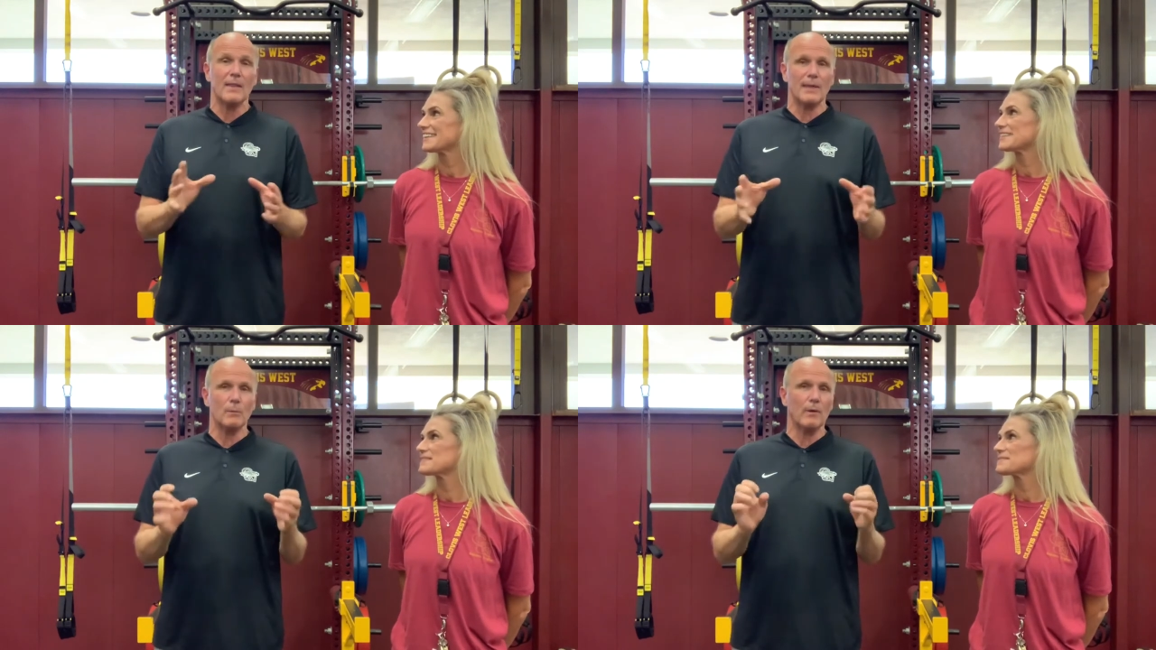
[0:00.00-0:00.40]

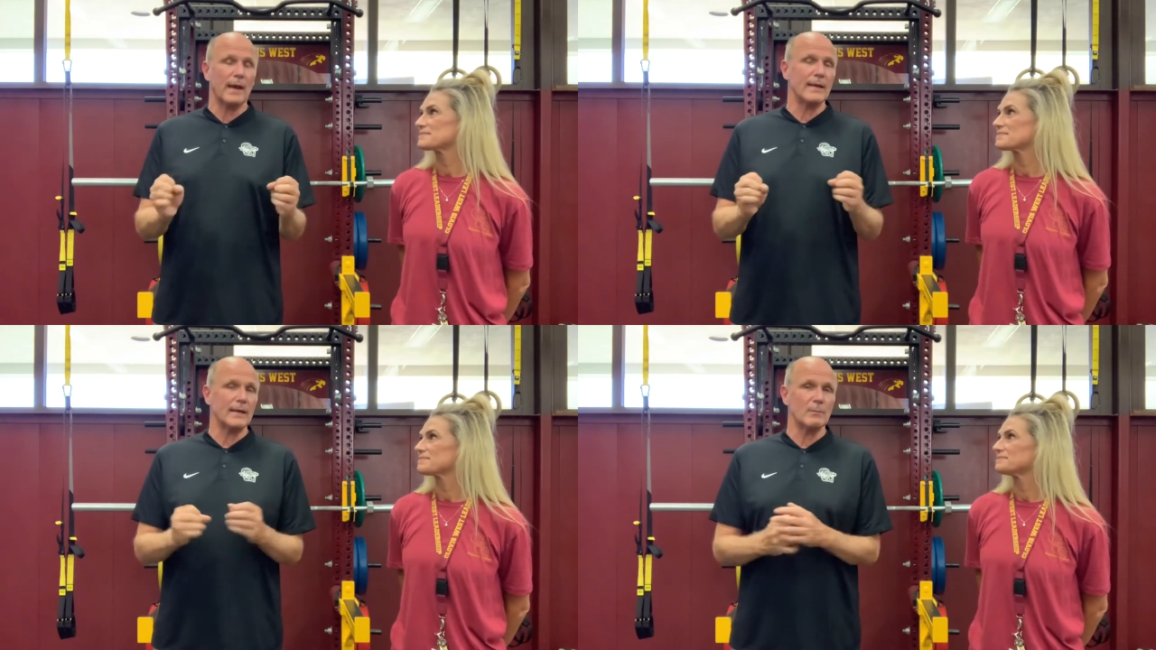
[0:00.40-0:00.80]
Speaker 1: they will
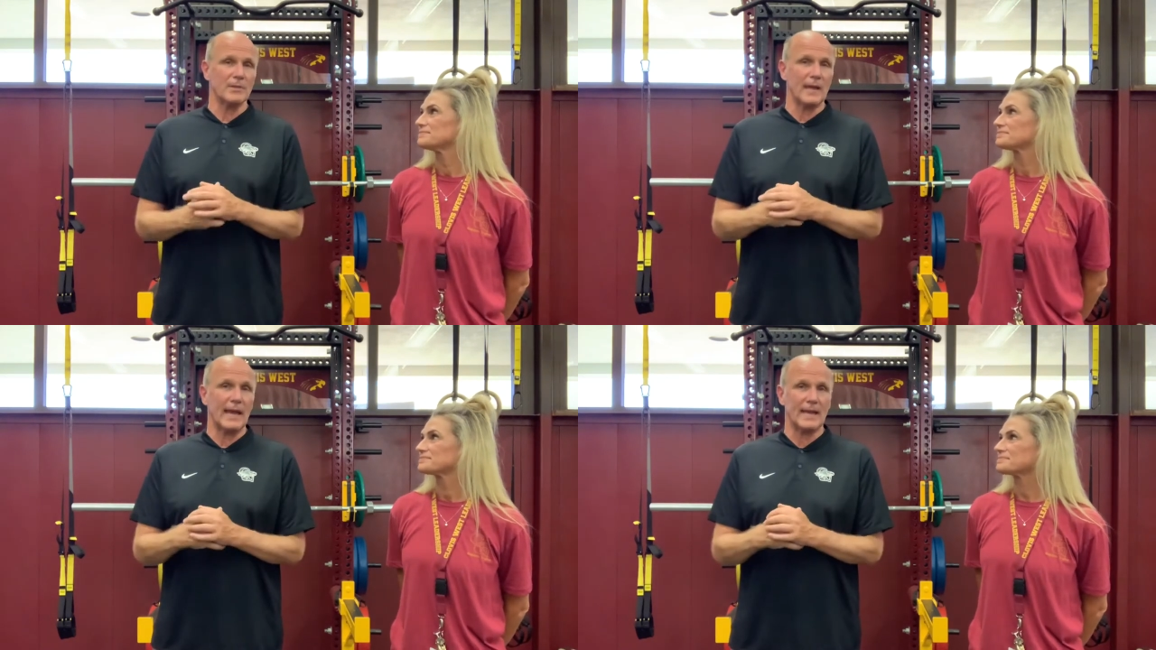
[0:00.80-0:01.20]
end up
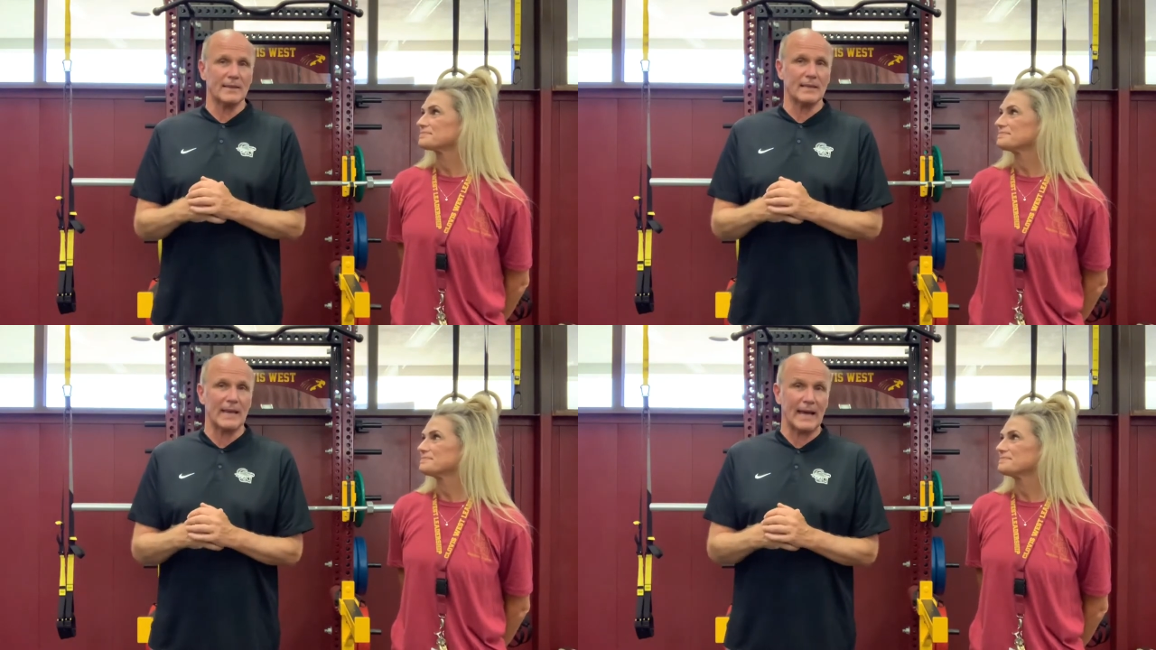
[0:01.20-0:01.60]
with an A in
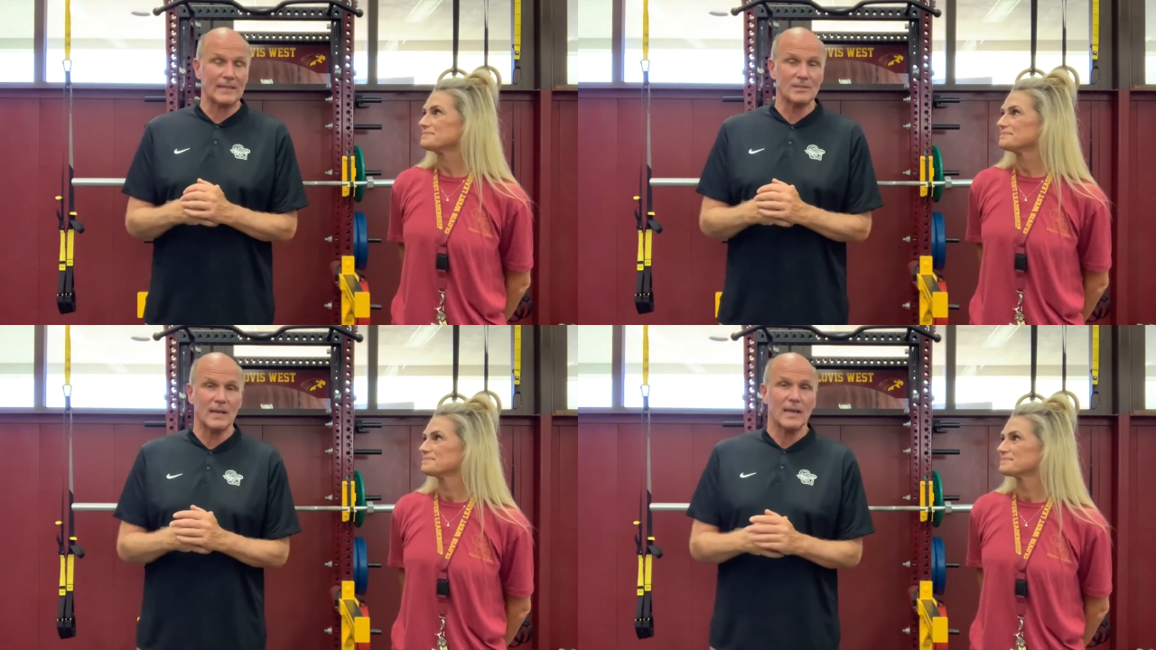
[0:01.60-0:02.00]
the class.